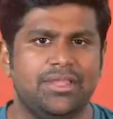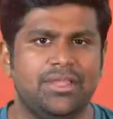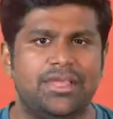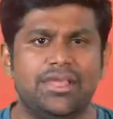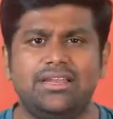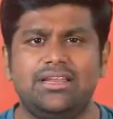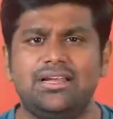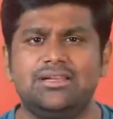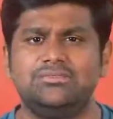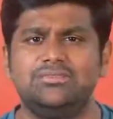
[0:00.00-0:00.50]

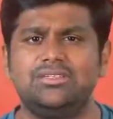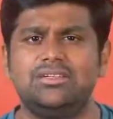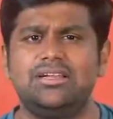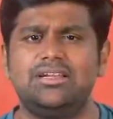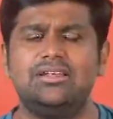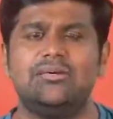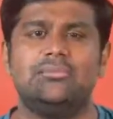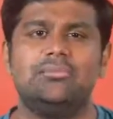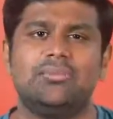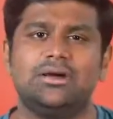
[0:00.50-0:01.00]
It comes in
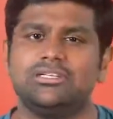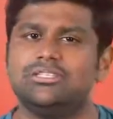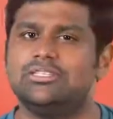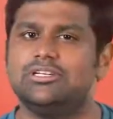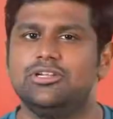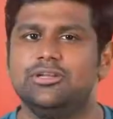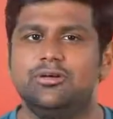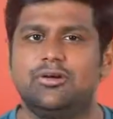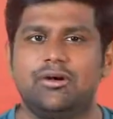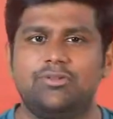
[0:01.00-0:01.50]
at a
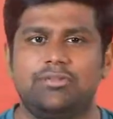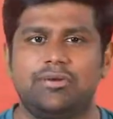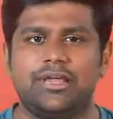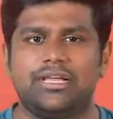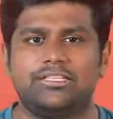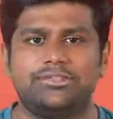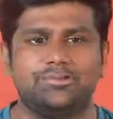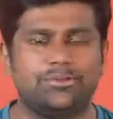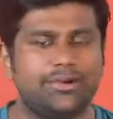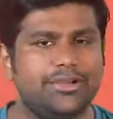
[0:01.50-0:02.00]
much lower
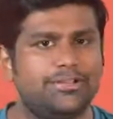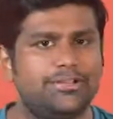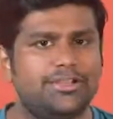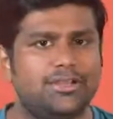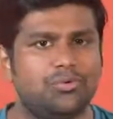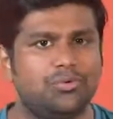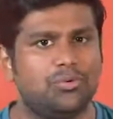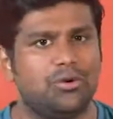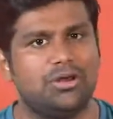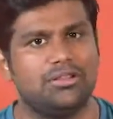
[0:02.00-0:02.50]
price point
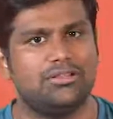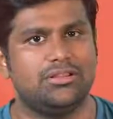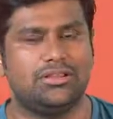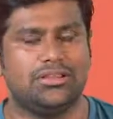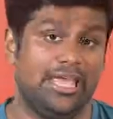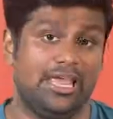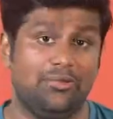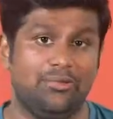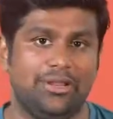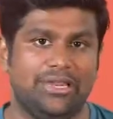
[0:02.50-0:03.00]
than what the
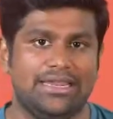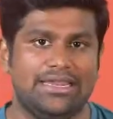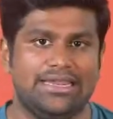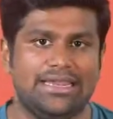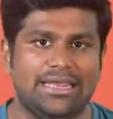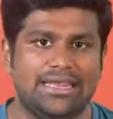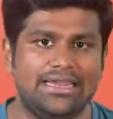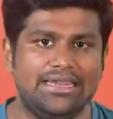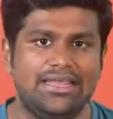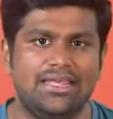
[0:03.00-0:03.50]
K20
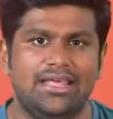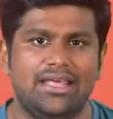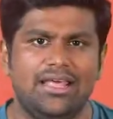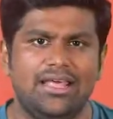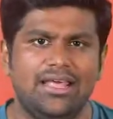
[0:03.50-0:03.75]
did.